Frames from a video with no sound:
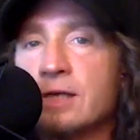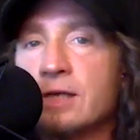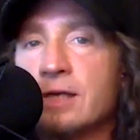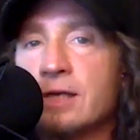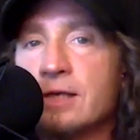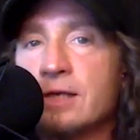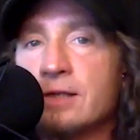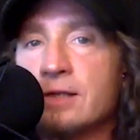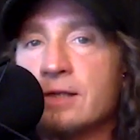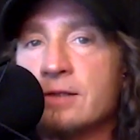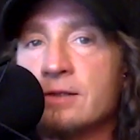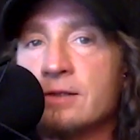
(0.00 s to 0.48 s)

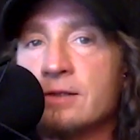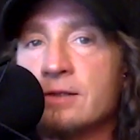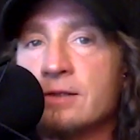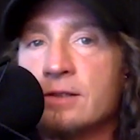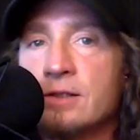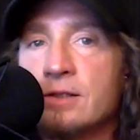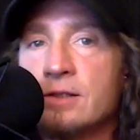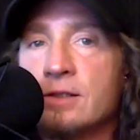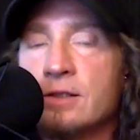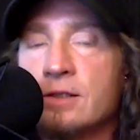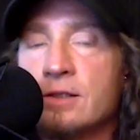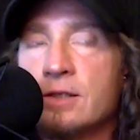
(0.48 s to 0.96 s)
And
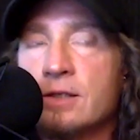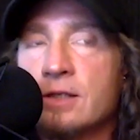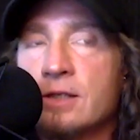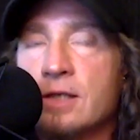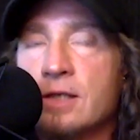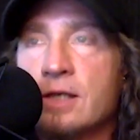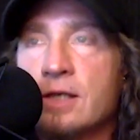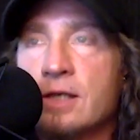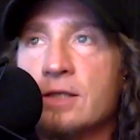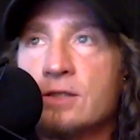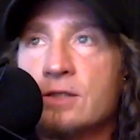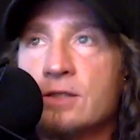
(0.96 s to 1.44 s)

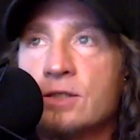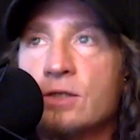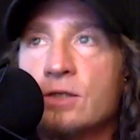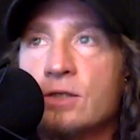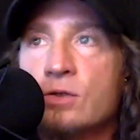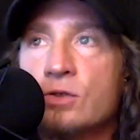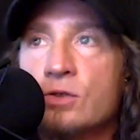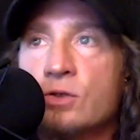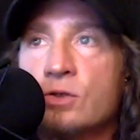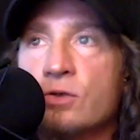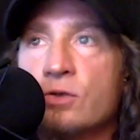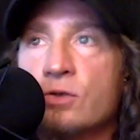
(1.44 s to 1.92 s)
again, until
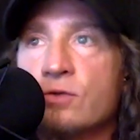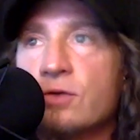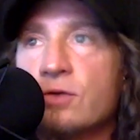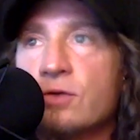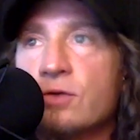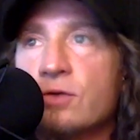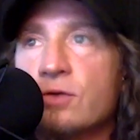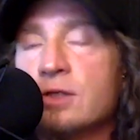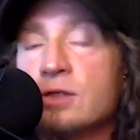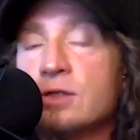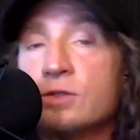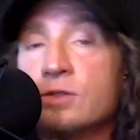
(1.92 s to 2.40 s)
you start
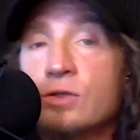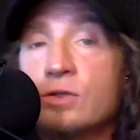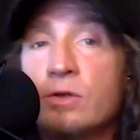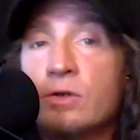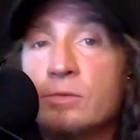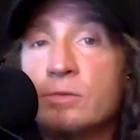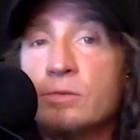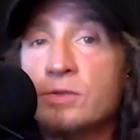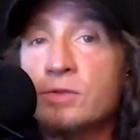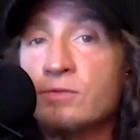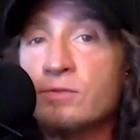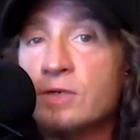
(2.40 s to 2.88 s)
thinking in
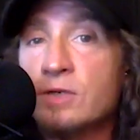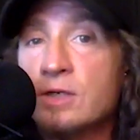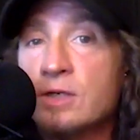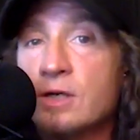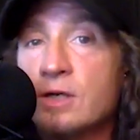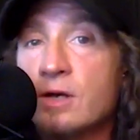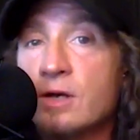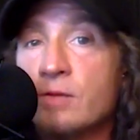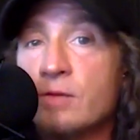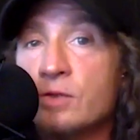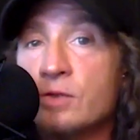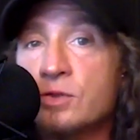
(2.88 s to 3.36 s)
terms of
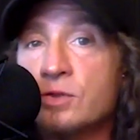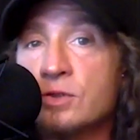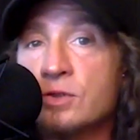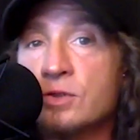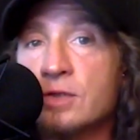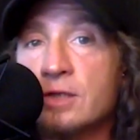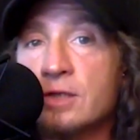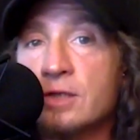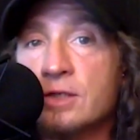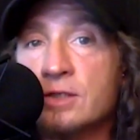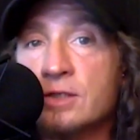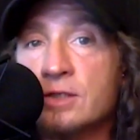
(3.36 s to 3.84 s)
e-commerce, you're
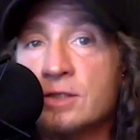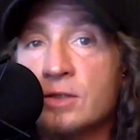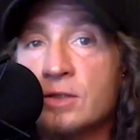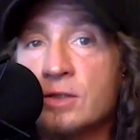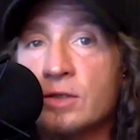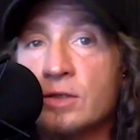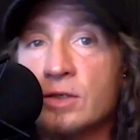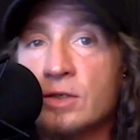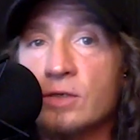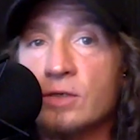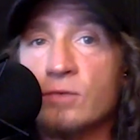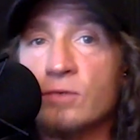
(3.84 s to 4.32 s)
not
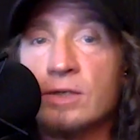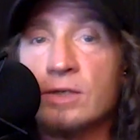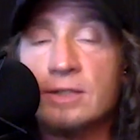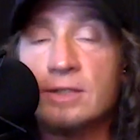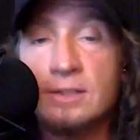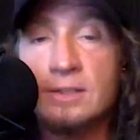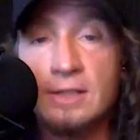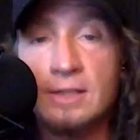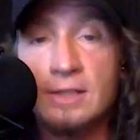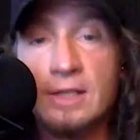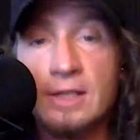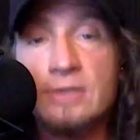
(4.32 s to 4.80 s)
necessarily going to
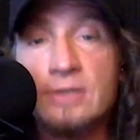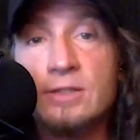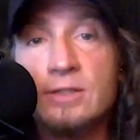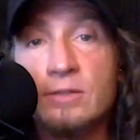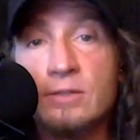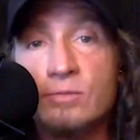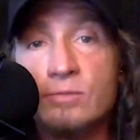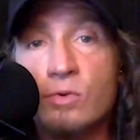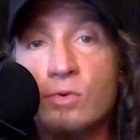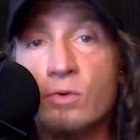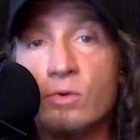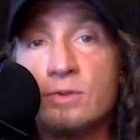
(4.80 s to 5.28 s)
recognize the
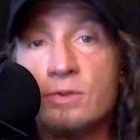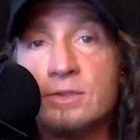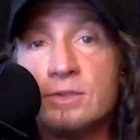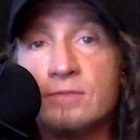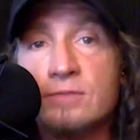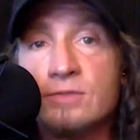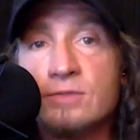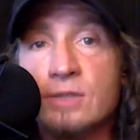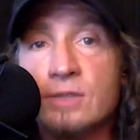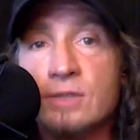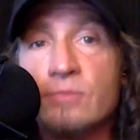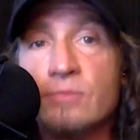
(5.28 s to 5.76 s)
importance
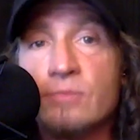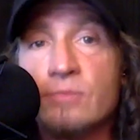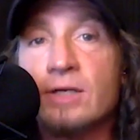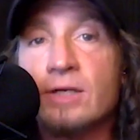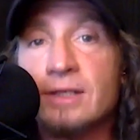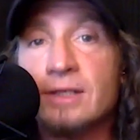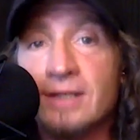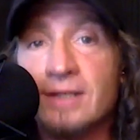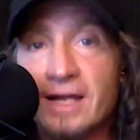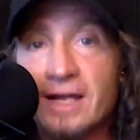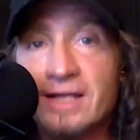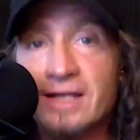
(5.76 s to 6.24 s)
of something
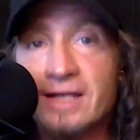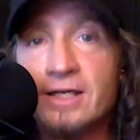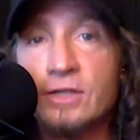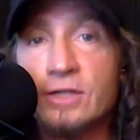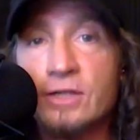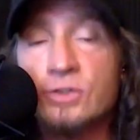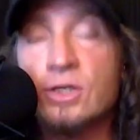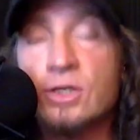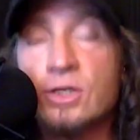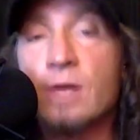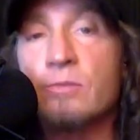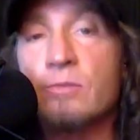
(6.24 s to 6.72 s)
like a
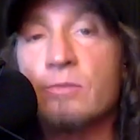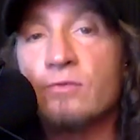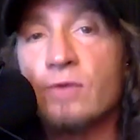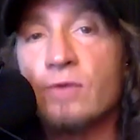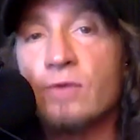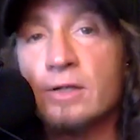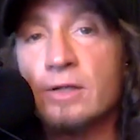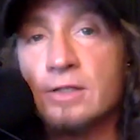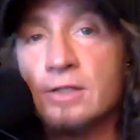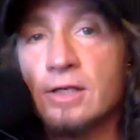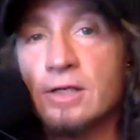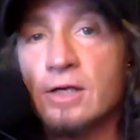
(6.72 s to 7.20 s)

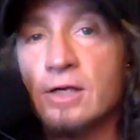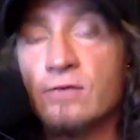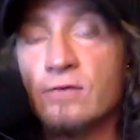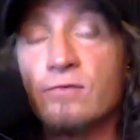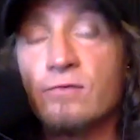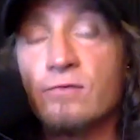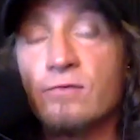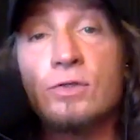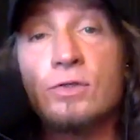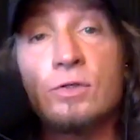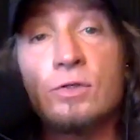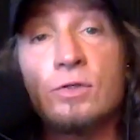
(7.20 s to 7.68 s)
Shopify and the kind of
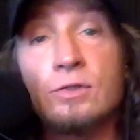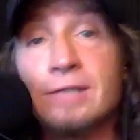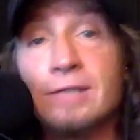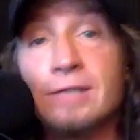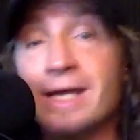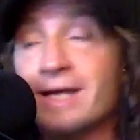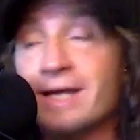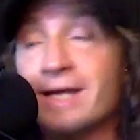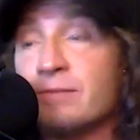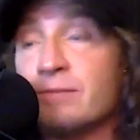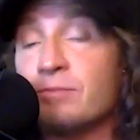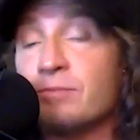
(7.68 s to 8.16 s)
features
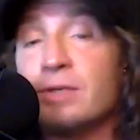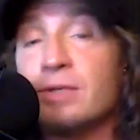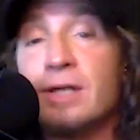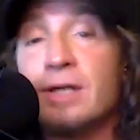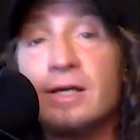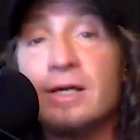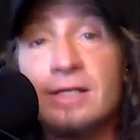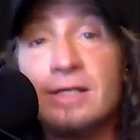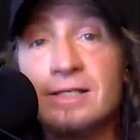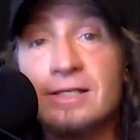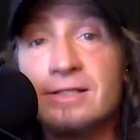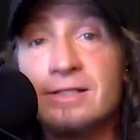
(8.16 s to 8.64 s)
and
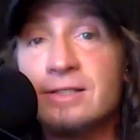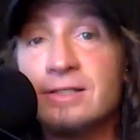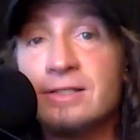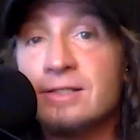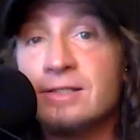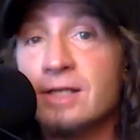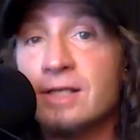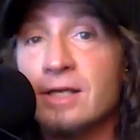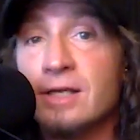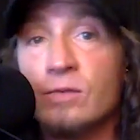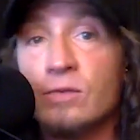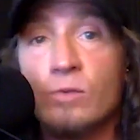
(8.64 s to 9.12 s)

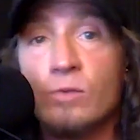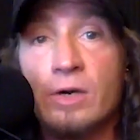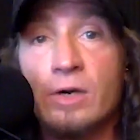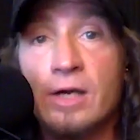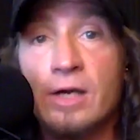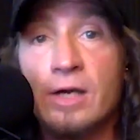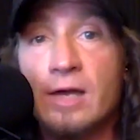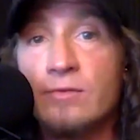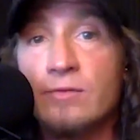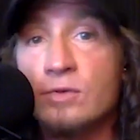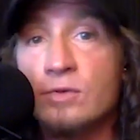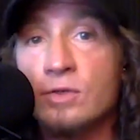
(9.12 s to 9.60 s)
plugins and what
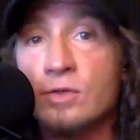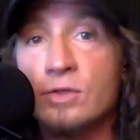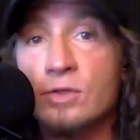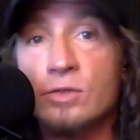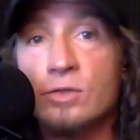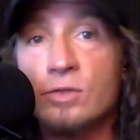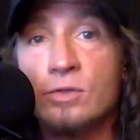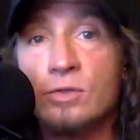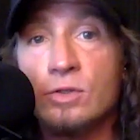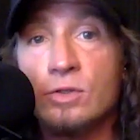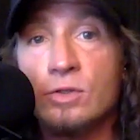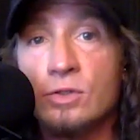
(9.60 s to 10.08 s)
have you that
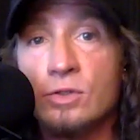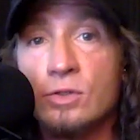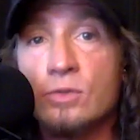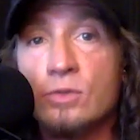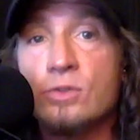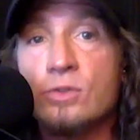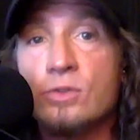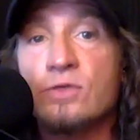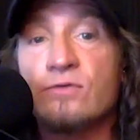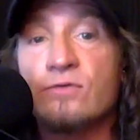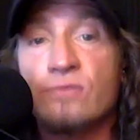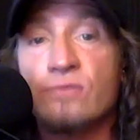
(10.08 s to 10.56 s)
you can
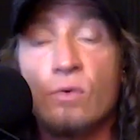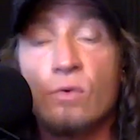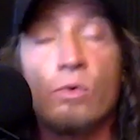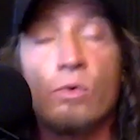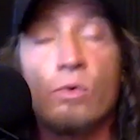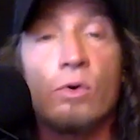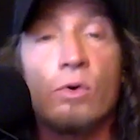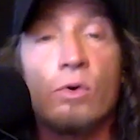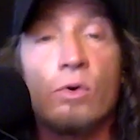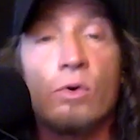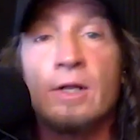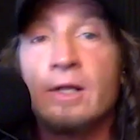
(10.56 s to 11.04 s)
use
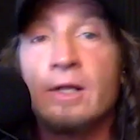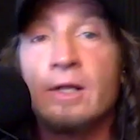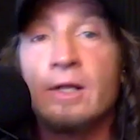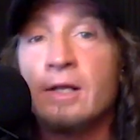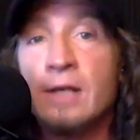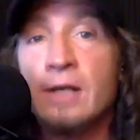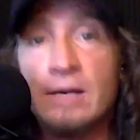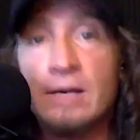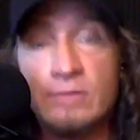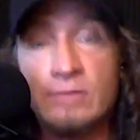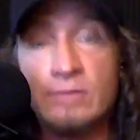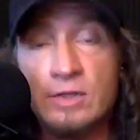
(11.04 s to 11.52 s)
for
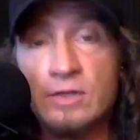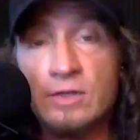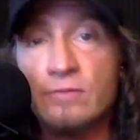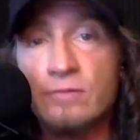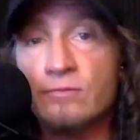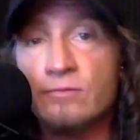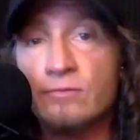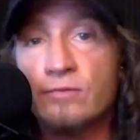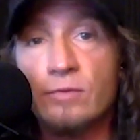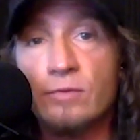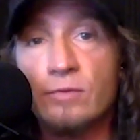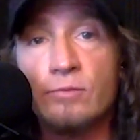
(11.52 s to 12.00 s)

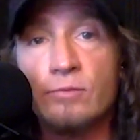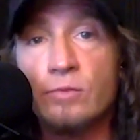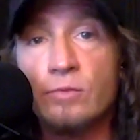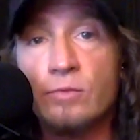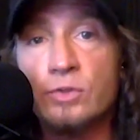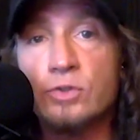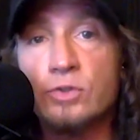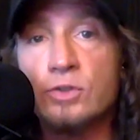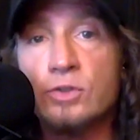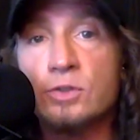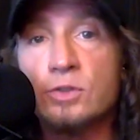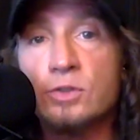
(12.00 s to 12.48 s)
everything from
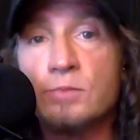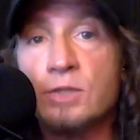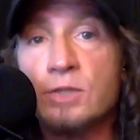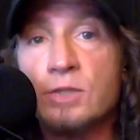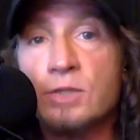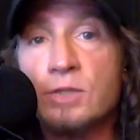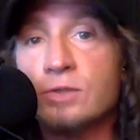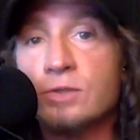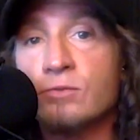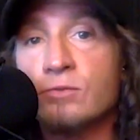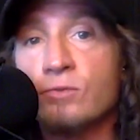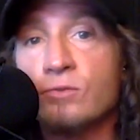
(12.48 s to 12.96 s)
what you just
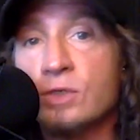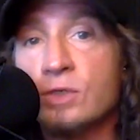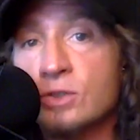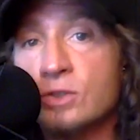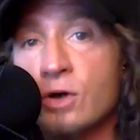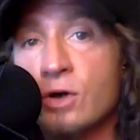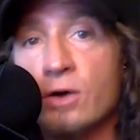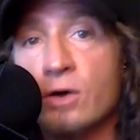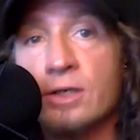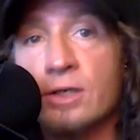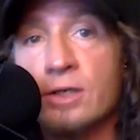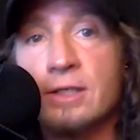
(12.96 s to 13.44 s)
mentioned,
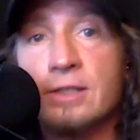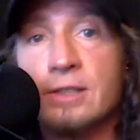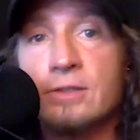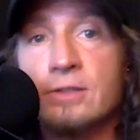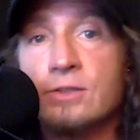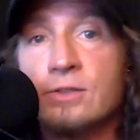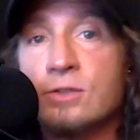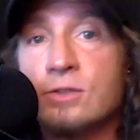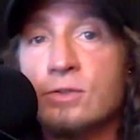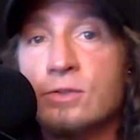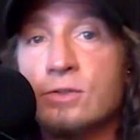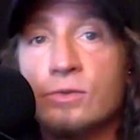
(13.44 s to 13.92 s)
retargeting
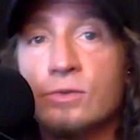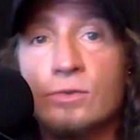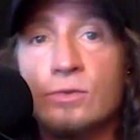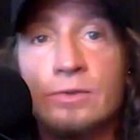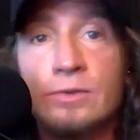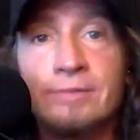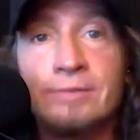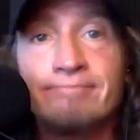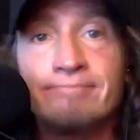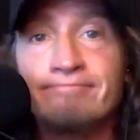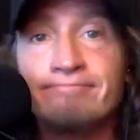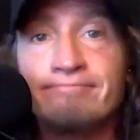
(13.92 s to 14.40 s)
to,
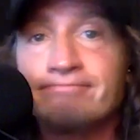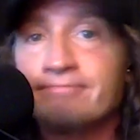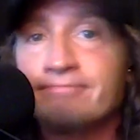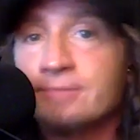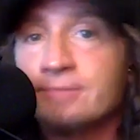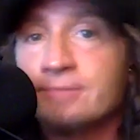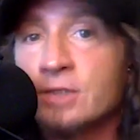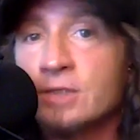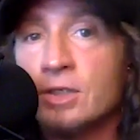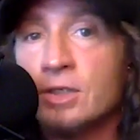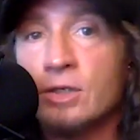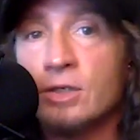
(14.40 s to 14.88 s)

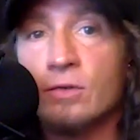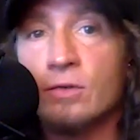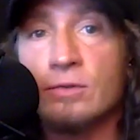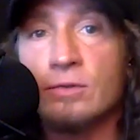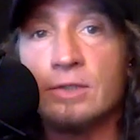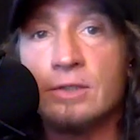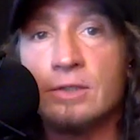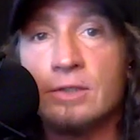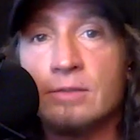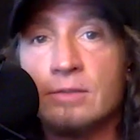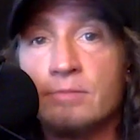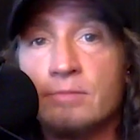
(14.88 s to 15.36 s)
you know,
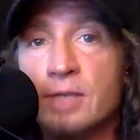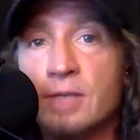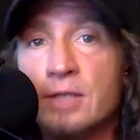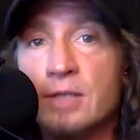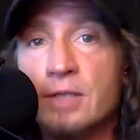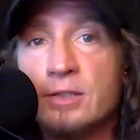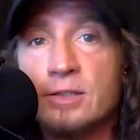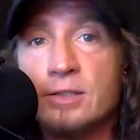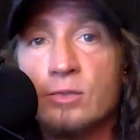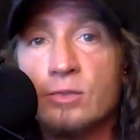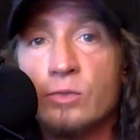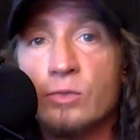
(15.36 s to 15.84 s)
little
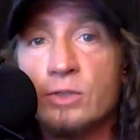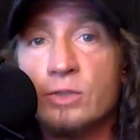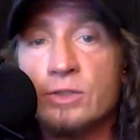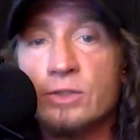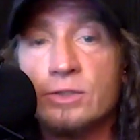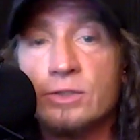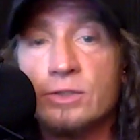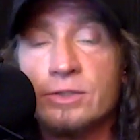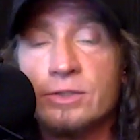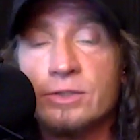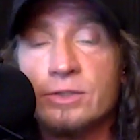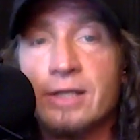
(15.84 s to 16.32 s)
bells and
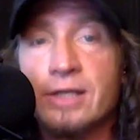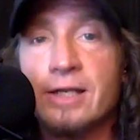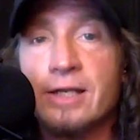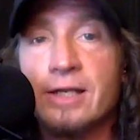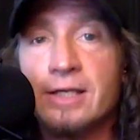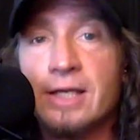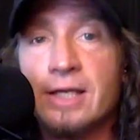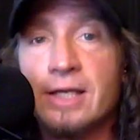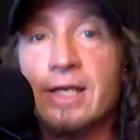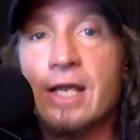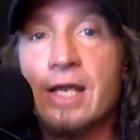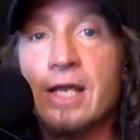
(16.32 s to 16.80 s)
whistles that,
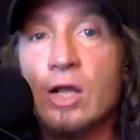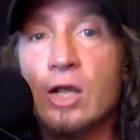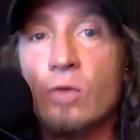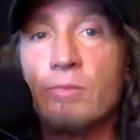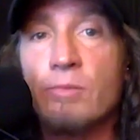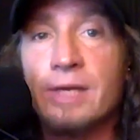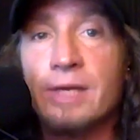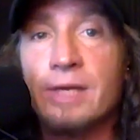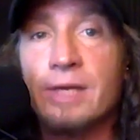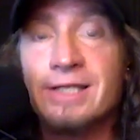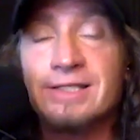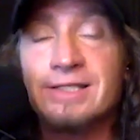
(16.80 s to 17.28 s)
again, help
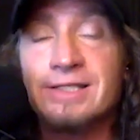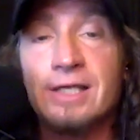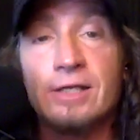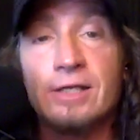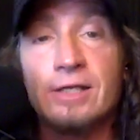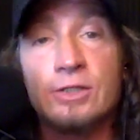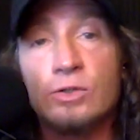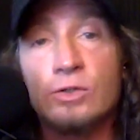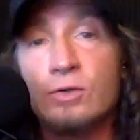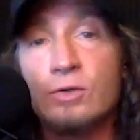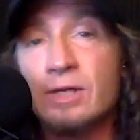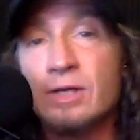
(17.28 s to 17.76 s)
make
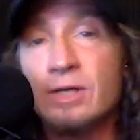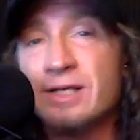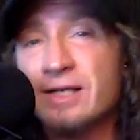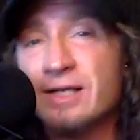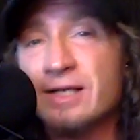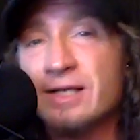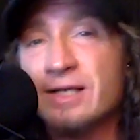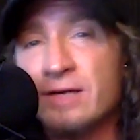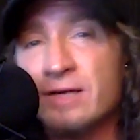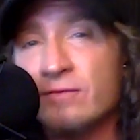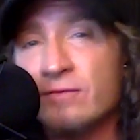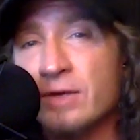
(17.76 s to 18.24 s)
sales, create
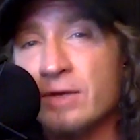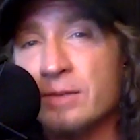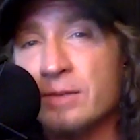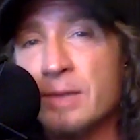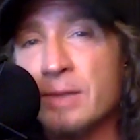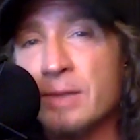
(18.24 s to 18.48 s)
kind of a